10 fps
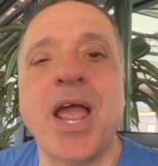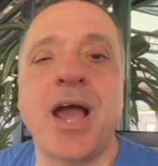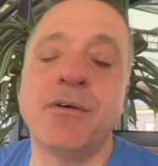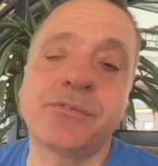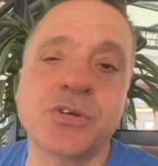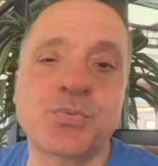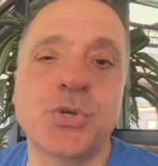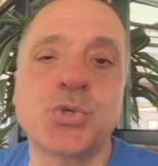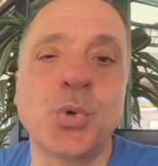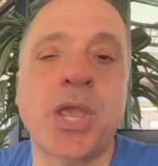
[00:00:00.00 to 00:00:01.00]
Now, of course, we're
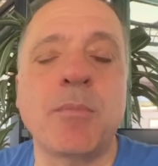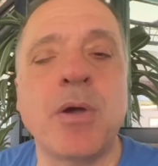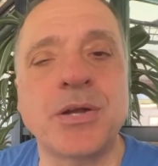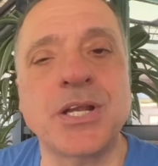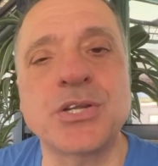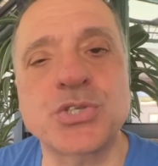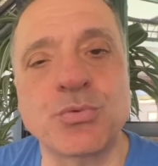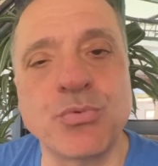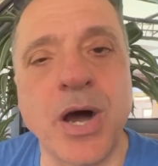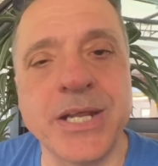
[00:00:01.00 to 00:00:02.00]
talking about it as a
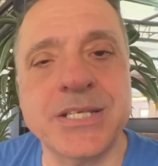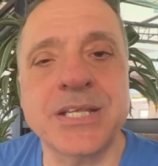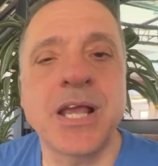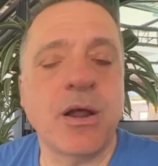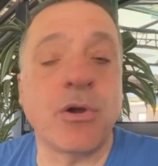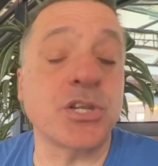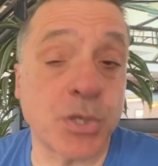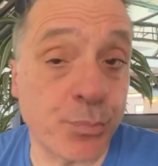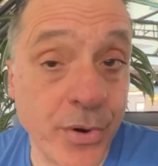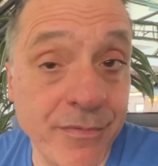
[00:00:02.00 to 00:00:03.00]
right or as
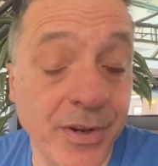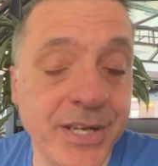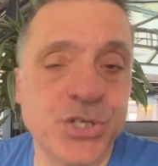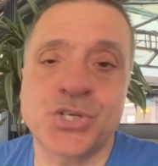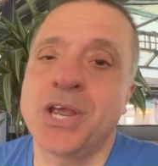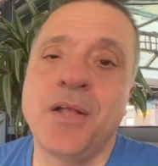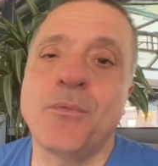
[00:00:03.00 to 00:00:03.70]
a privilege.